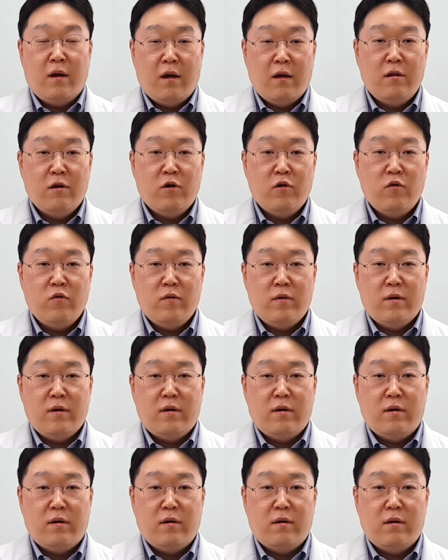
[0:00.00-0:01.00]
Hello,
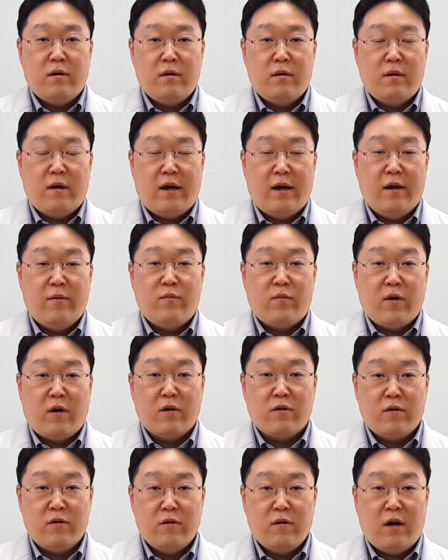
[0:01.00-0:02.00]
I am
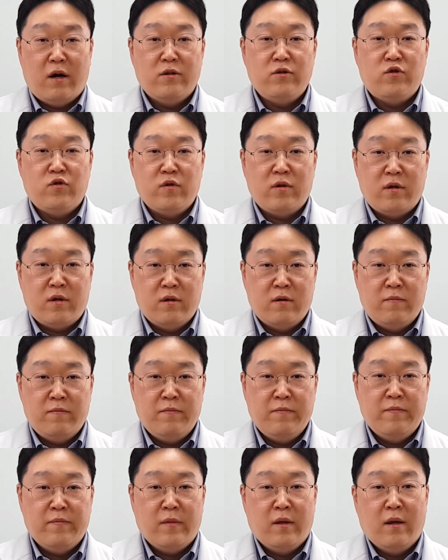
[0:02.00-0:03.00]
Dr. Han Jung
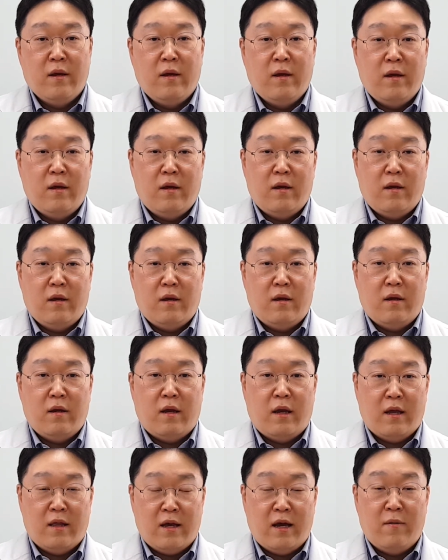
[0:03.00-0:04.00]
Kim,
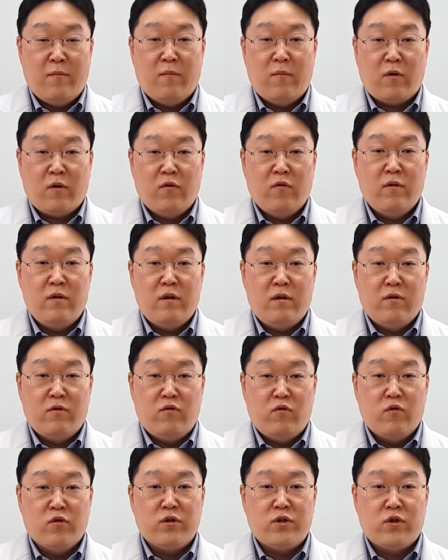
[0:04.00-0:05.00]
and I'm currently a
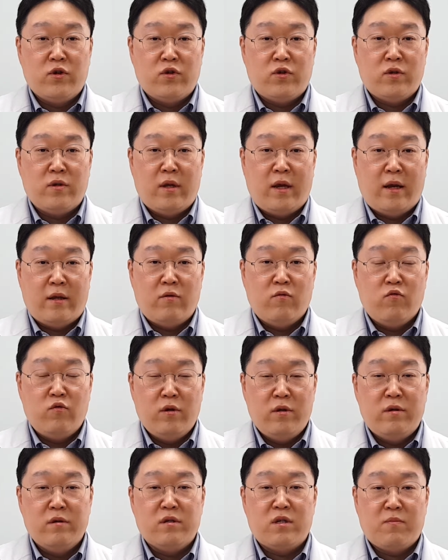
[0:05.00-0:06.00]
neurosurgeon at
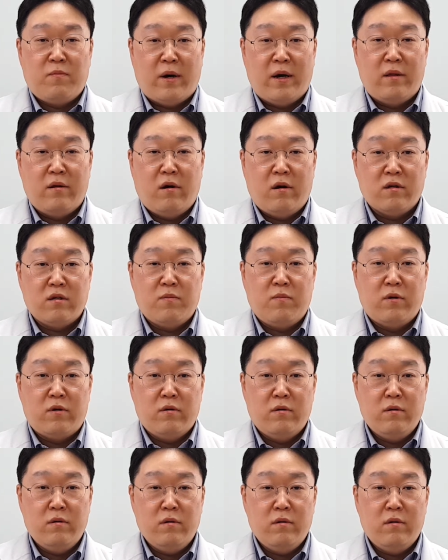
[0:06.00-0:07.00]
Wooridul Spine
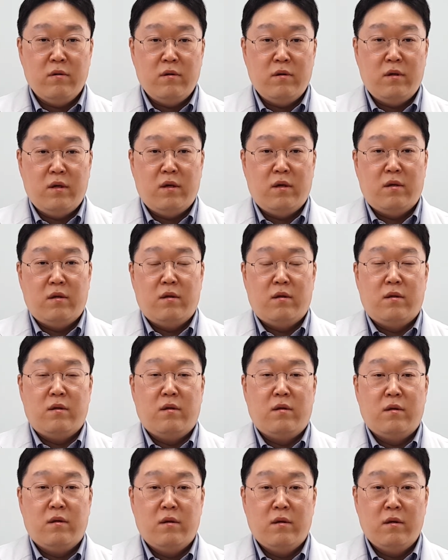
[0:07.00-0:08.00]
Hospital in
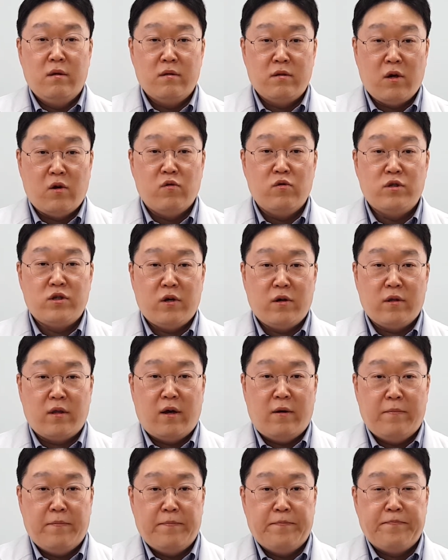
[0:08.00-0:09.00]
Seoul,
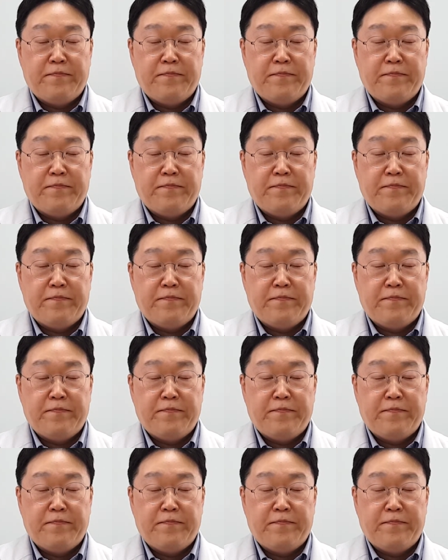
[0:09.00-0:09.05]
Cheongdam.